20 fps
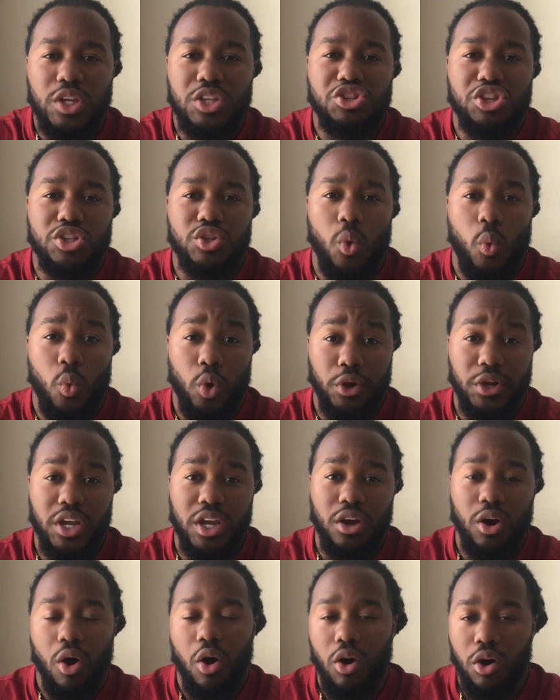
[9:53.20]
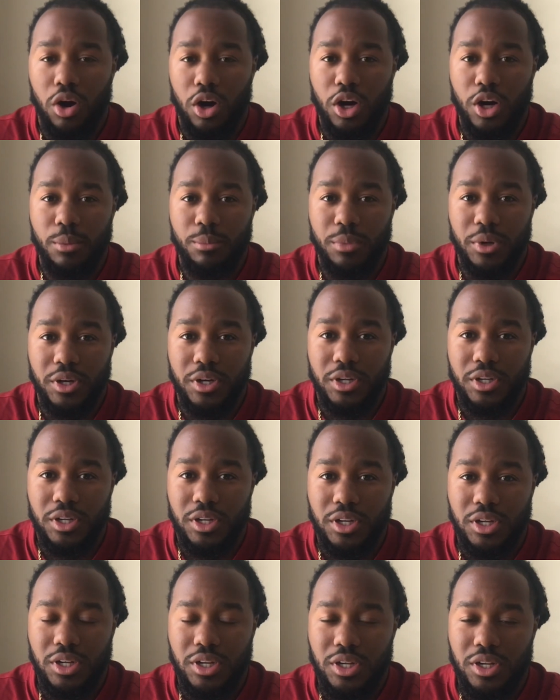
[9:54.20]
doing the best of my
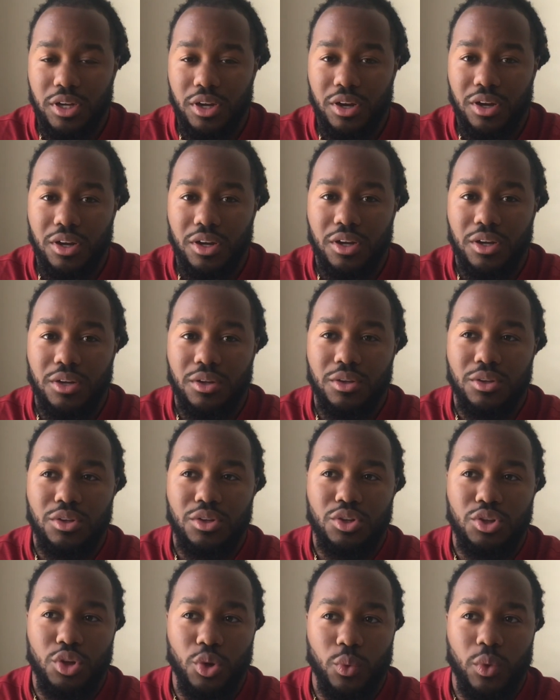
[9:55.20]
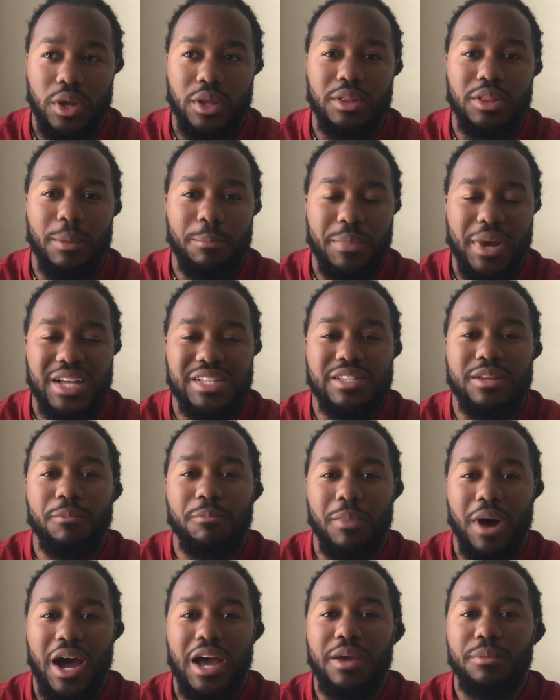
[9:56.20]
abilities that I know I can
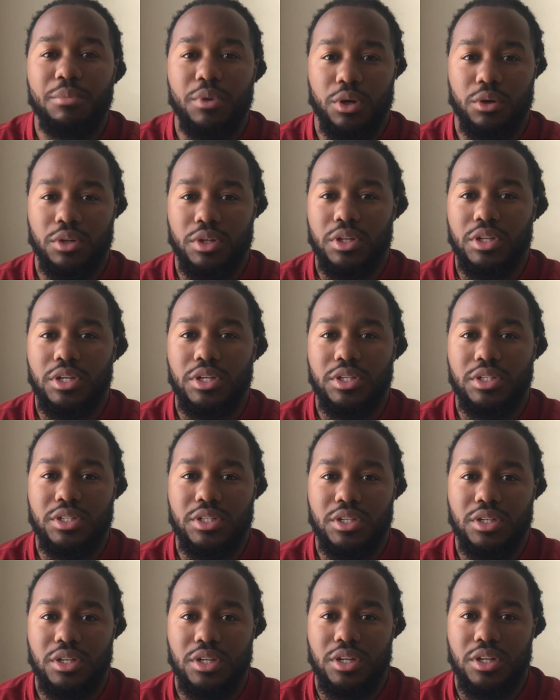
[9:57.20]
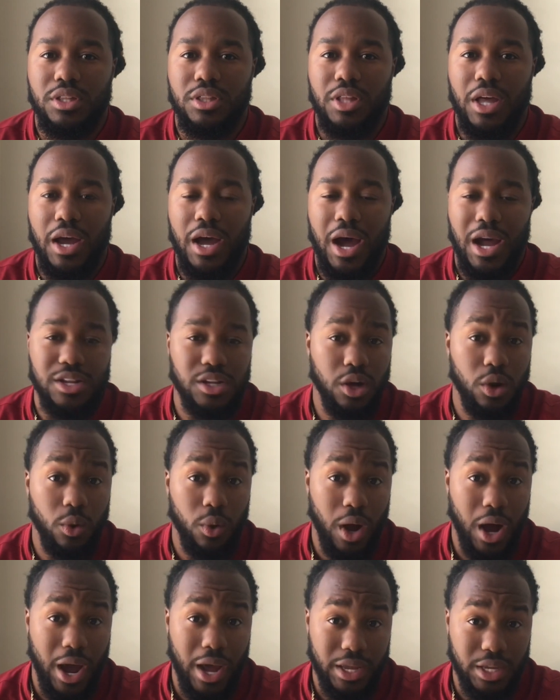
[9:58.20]
provide. Yeah, I feel like the next day is the most
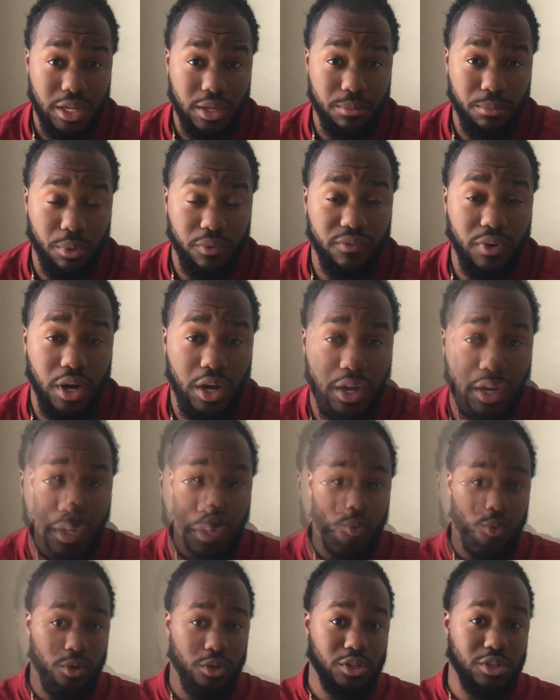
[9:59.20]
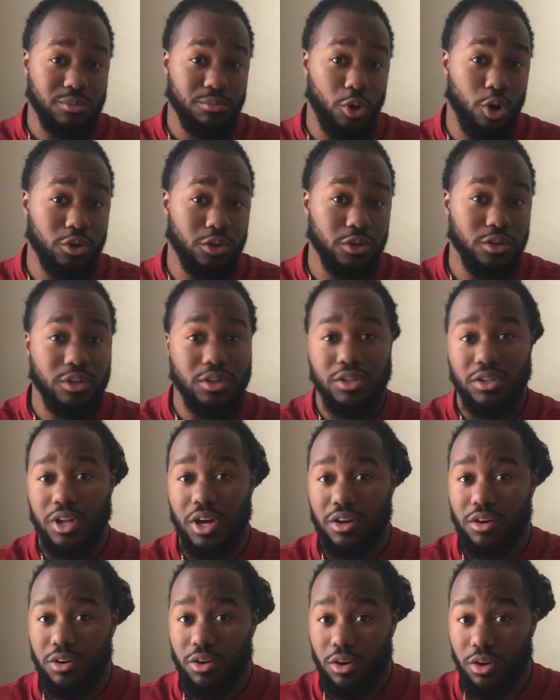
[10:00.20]
important thing. Work smarter,
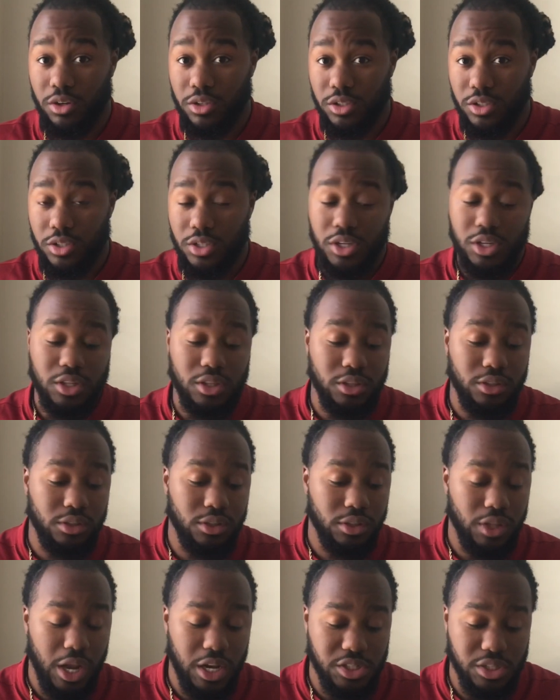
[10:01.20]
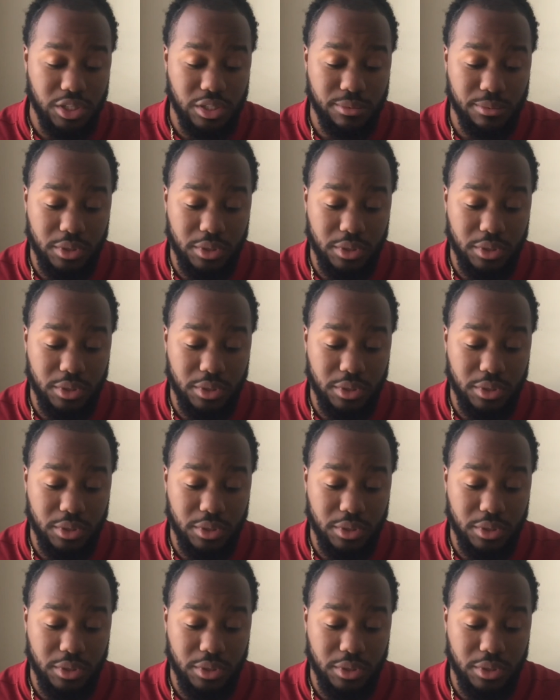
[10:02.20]
not harder. That's just